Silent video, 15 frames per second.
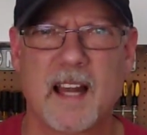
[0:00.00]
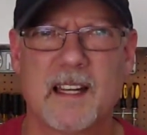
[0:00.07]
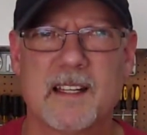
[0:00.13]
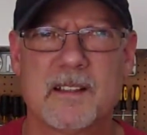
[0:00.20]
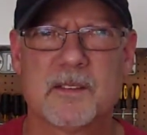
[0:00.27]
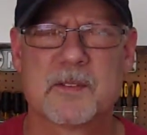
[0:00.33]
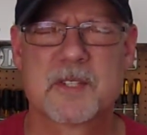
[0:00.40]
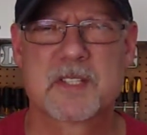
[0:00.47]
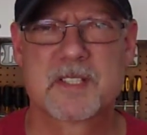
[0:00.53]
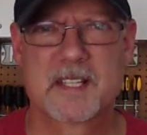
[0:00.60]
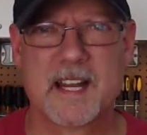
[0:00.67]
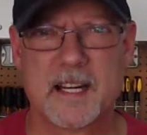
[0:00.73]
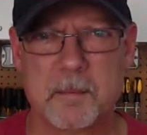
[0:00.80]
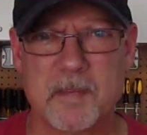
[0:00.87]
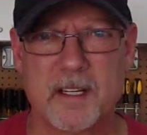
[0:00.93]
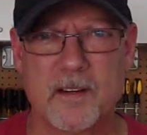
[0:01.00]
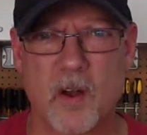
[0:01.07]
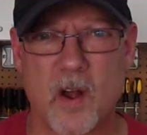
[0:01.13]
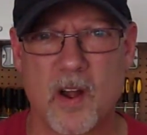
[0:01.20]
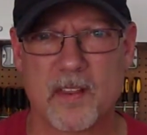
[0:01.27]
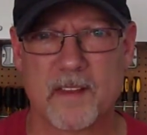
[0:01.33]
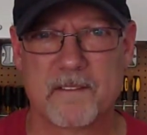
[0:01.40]
A little
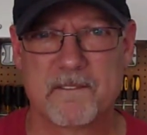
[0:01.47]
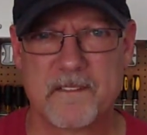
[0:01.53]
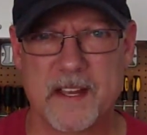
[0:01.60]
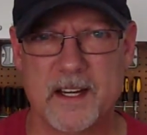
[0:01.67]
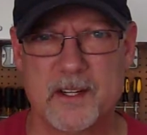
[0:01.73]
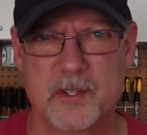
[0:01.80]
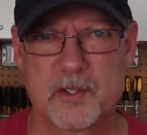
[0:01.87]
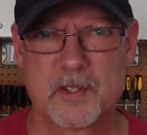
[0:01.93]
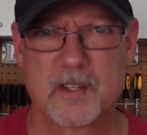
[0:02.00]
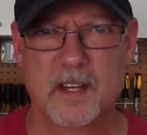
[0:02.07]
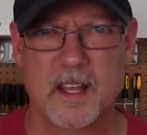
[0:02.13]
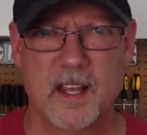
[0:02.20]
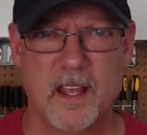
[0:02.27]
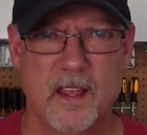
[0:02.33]
cinnamon on the finish.